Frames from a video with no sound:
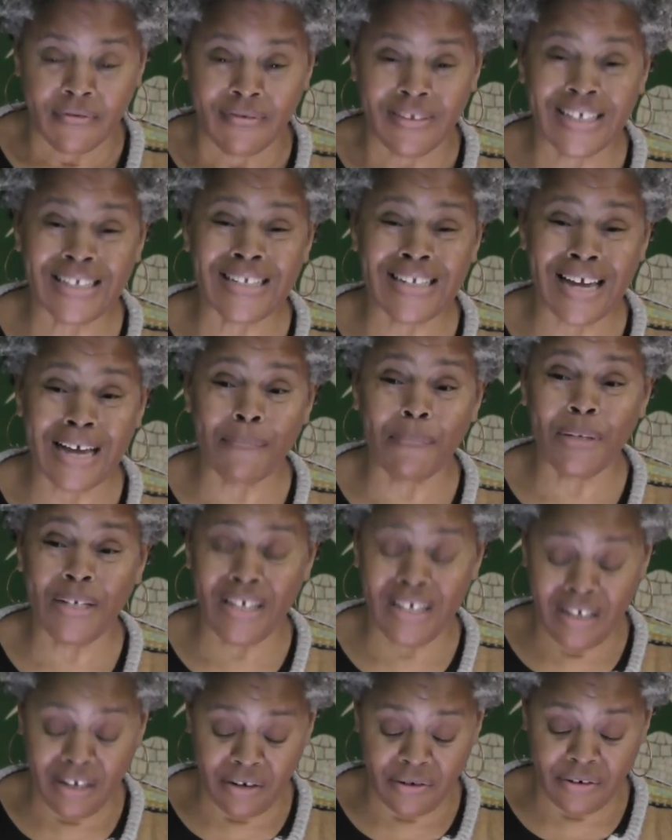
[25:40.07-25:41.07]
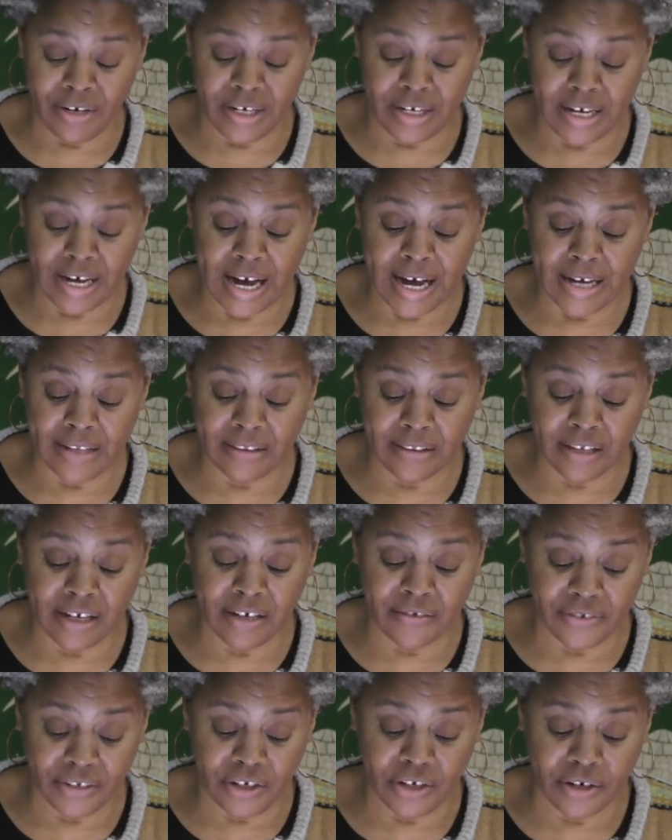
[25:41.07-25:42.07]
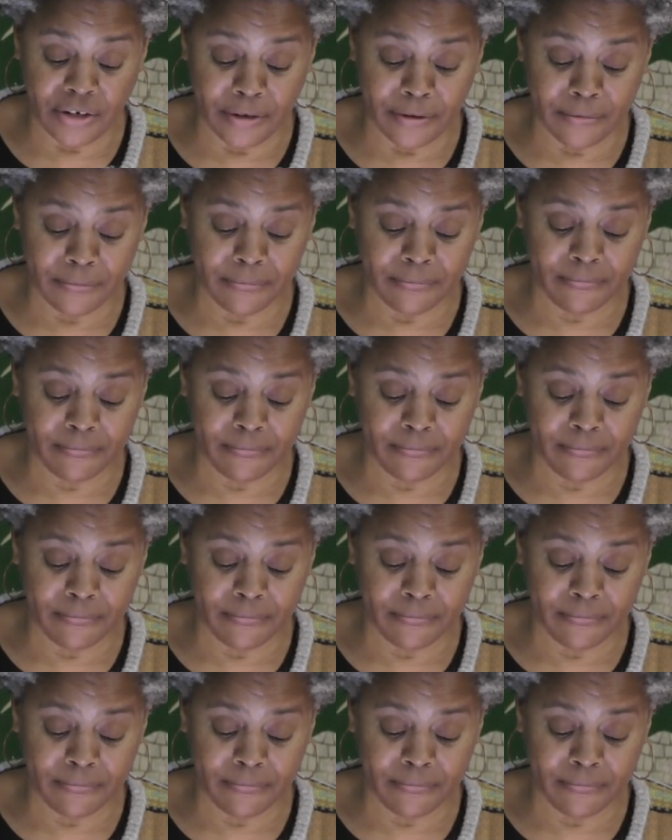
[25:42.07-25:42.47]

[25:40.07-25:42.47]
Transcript: that's not been hearing God loves her.